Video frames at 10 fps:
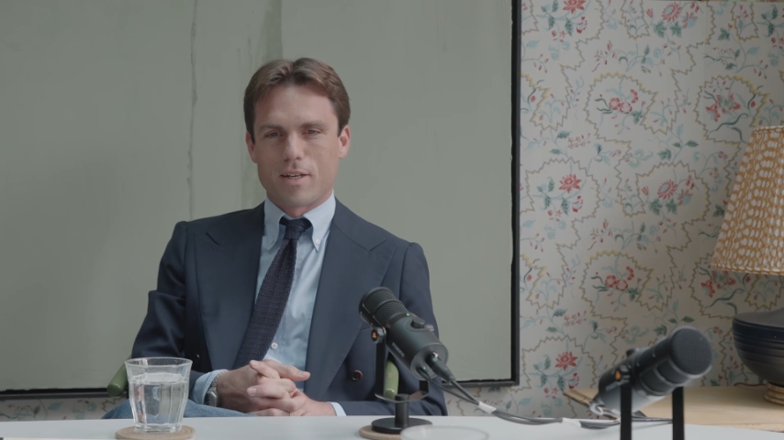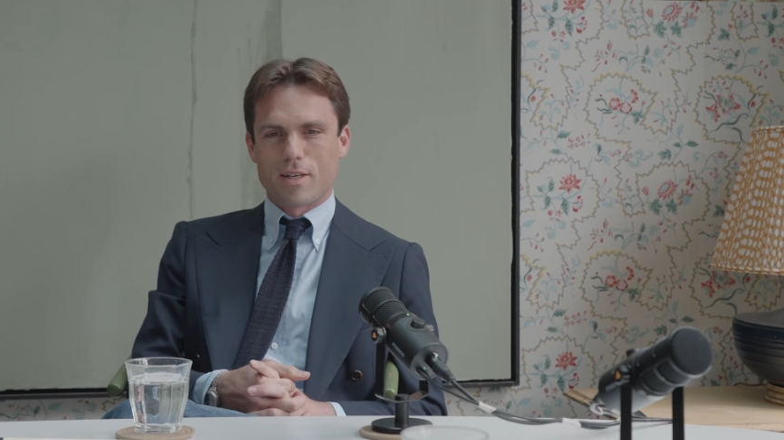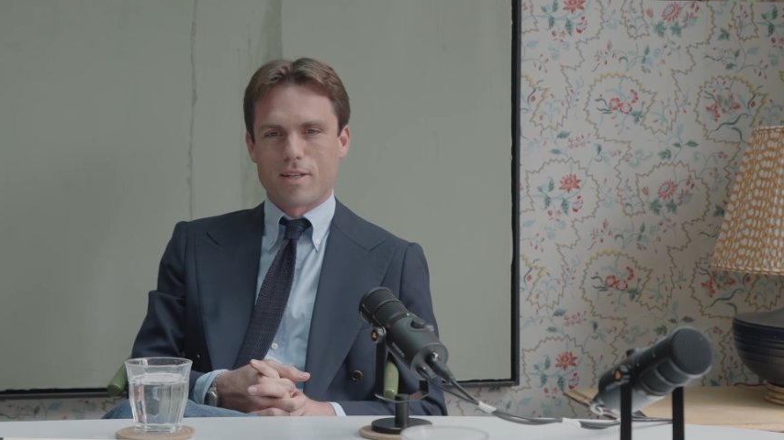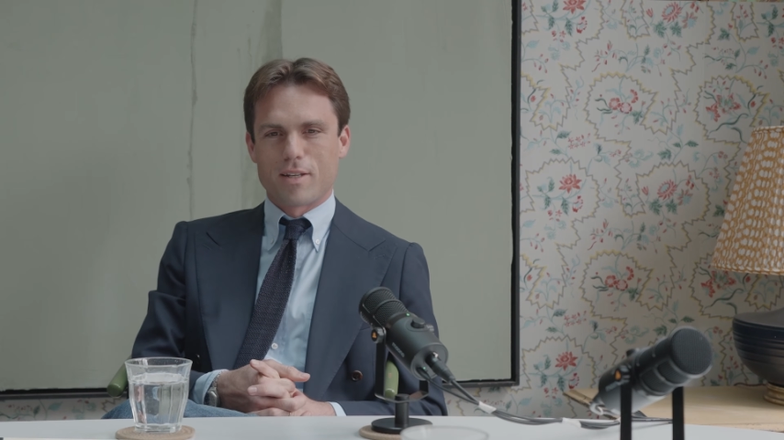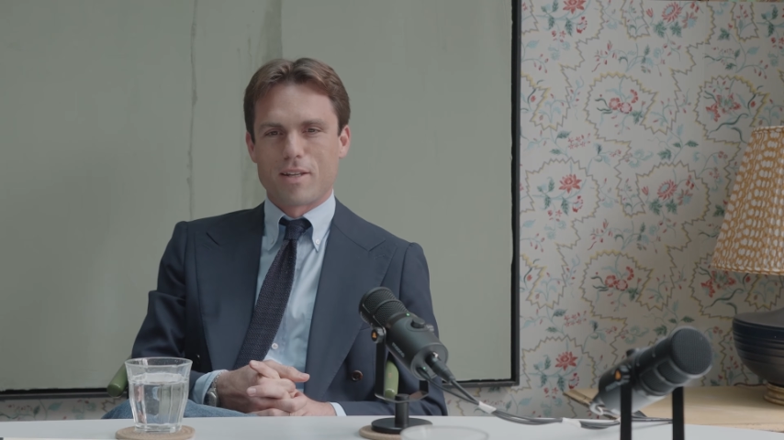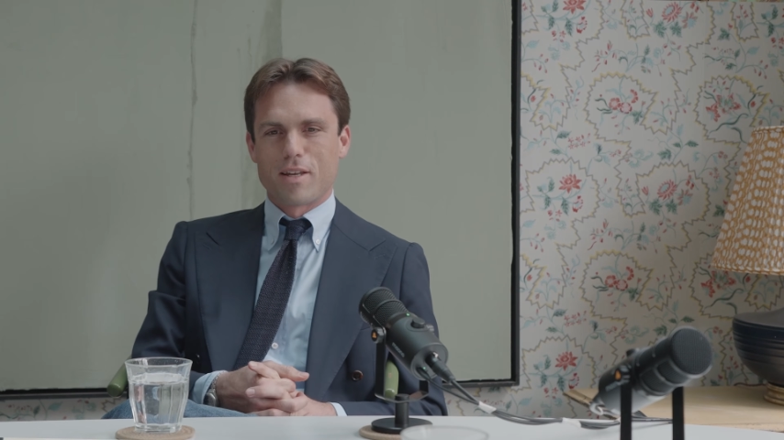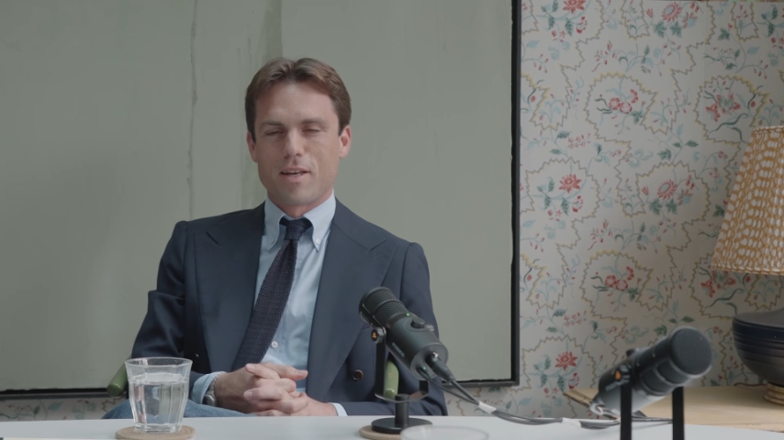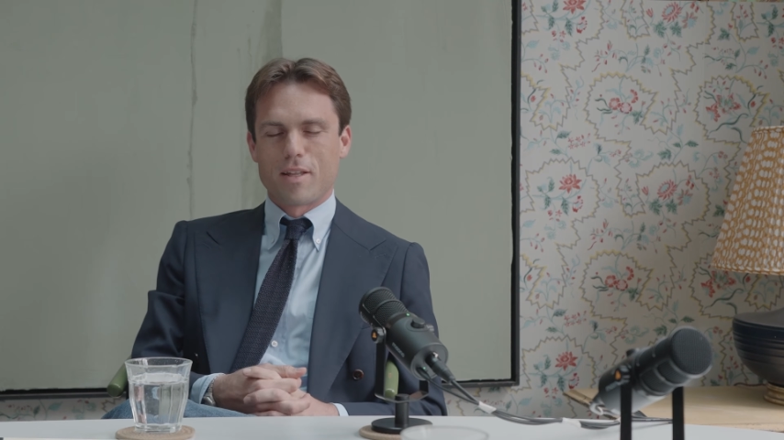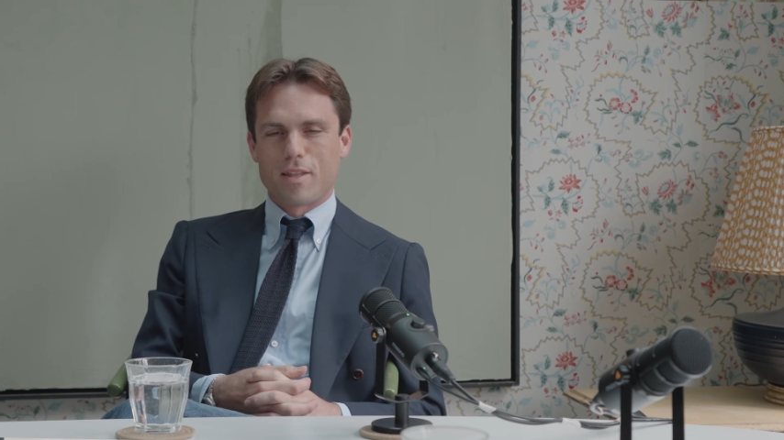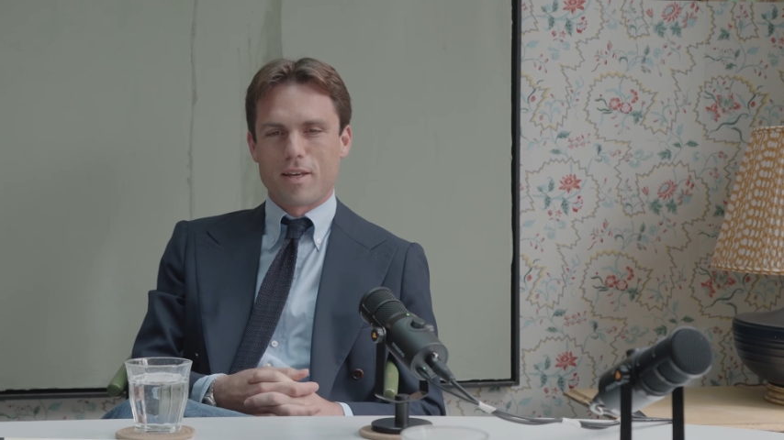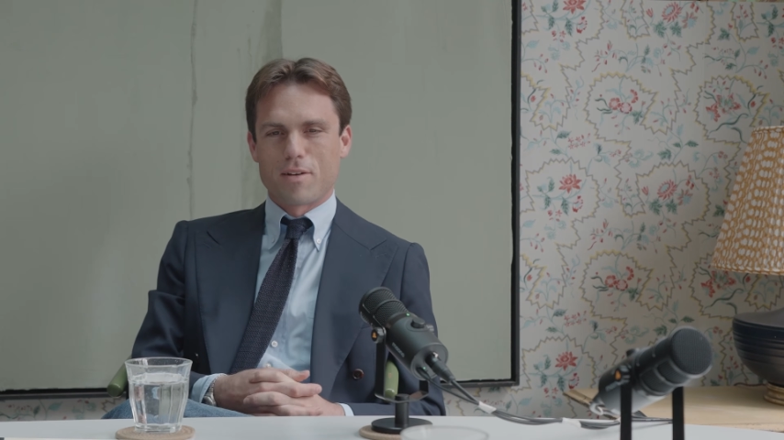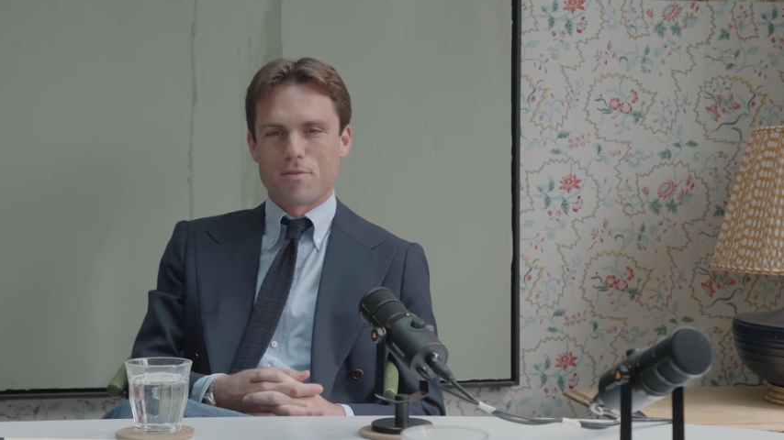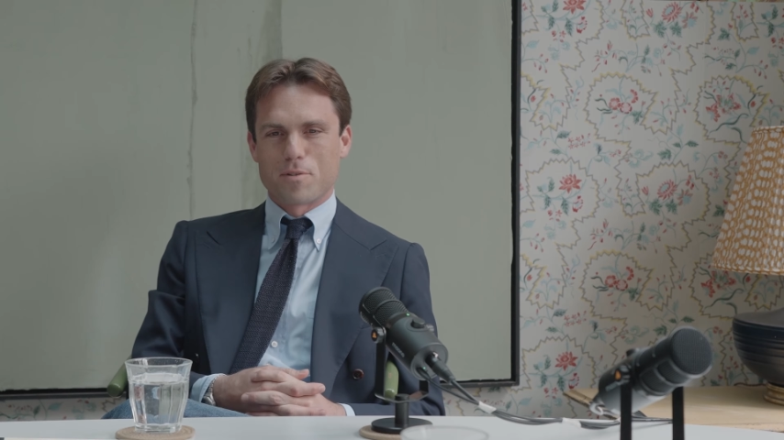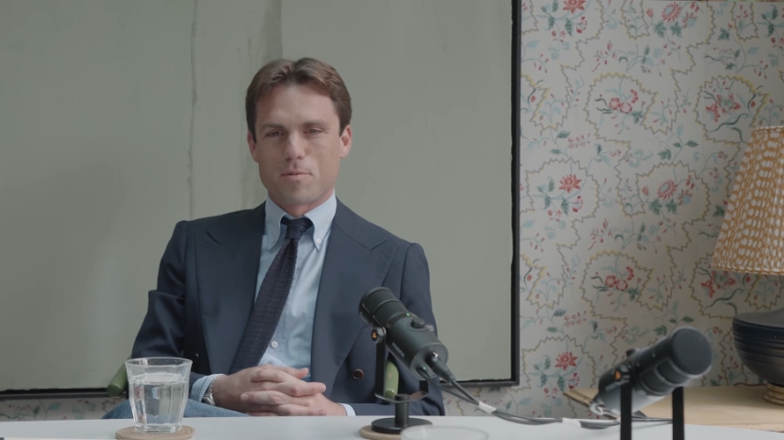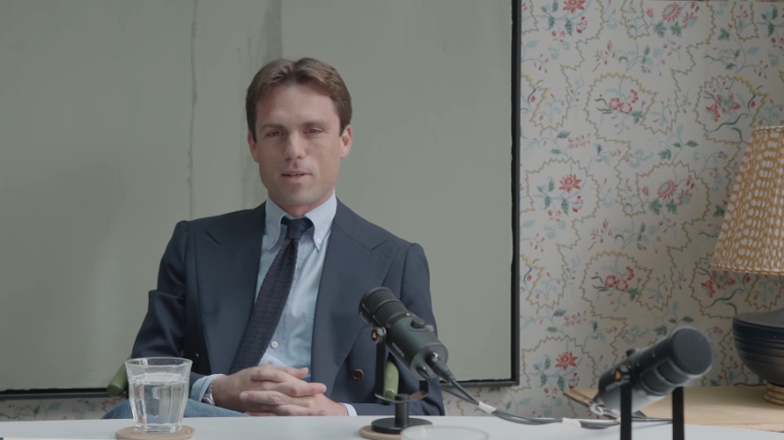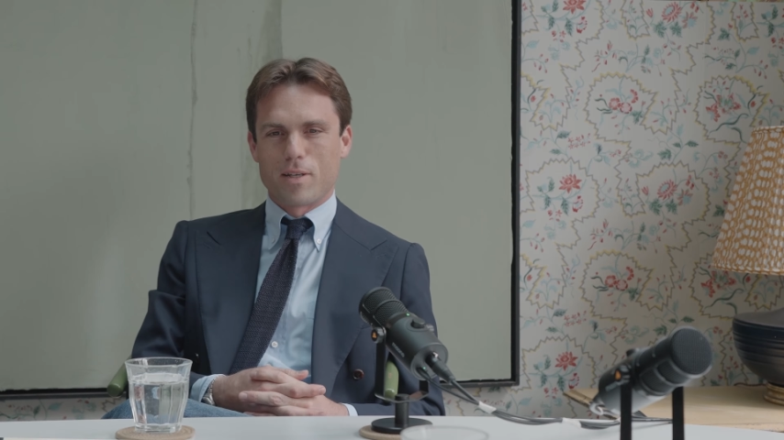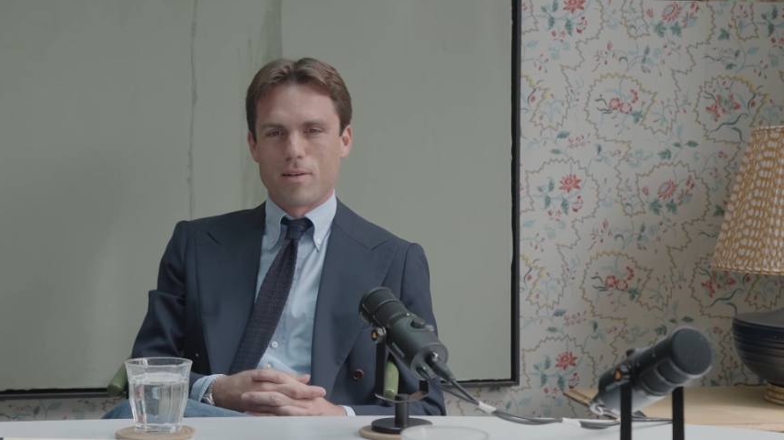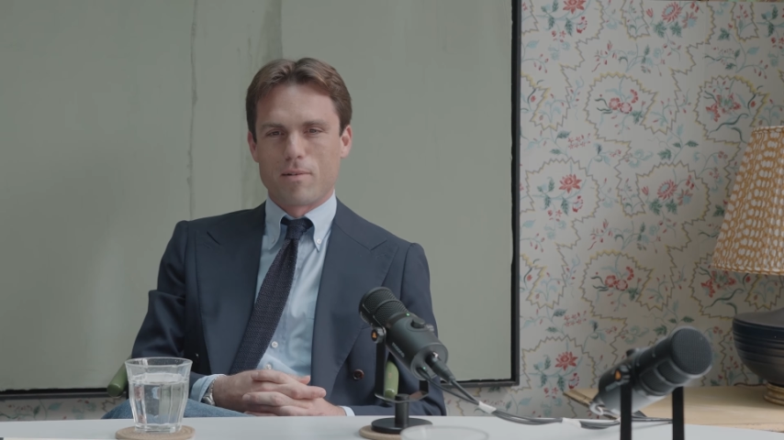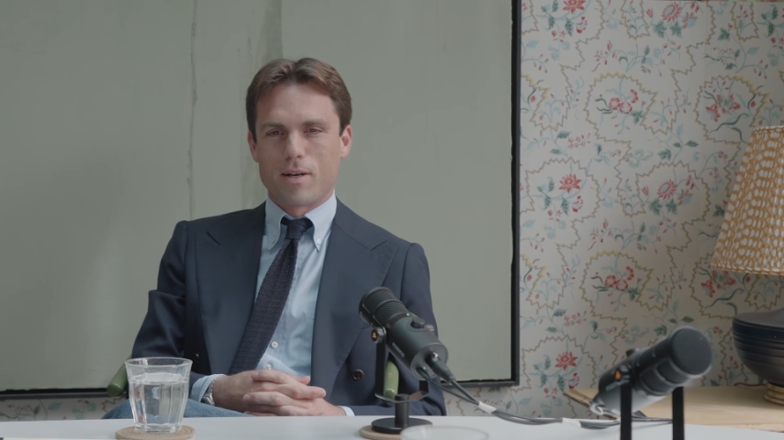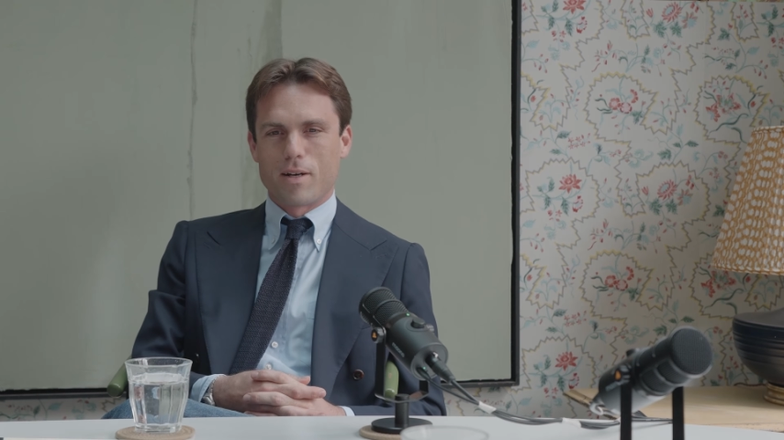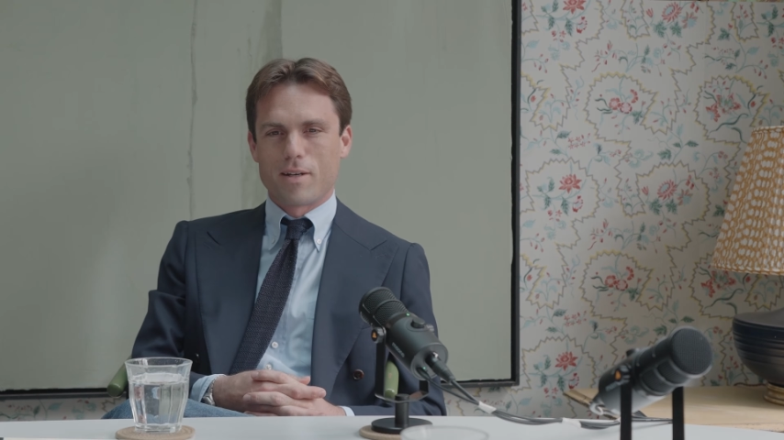I can think of is when you.